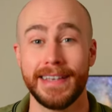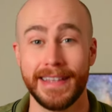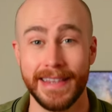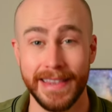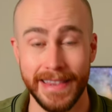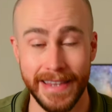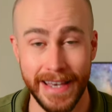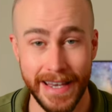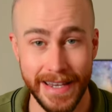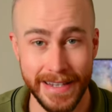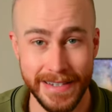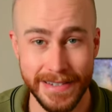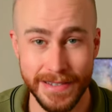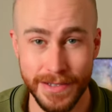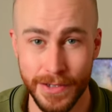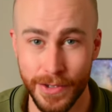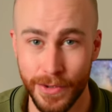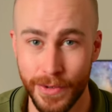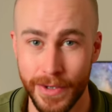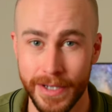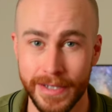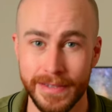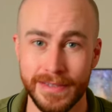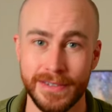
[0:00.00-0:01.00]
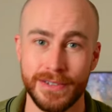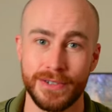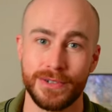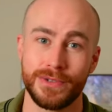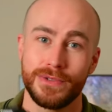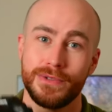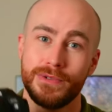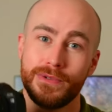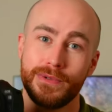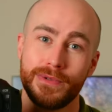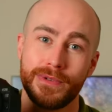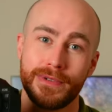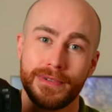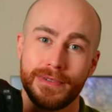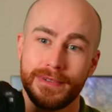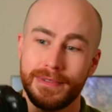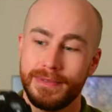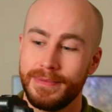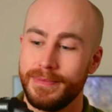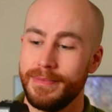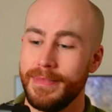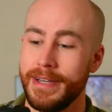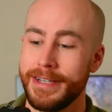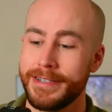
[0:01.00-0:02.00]
that is going to
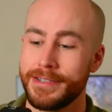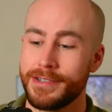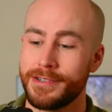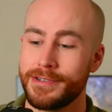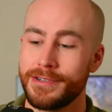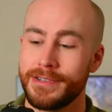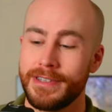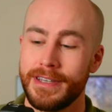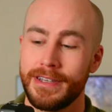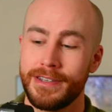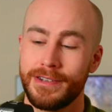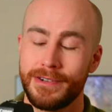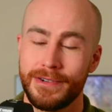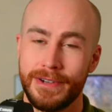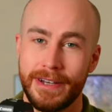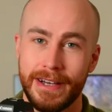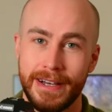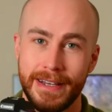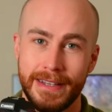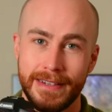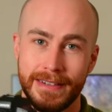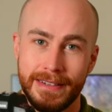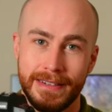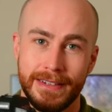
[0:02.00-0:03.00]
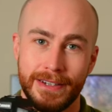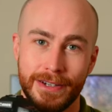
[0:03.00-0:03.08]
make sure that you're not,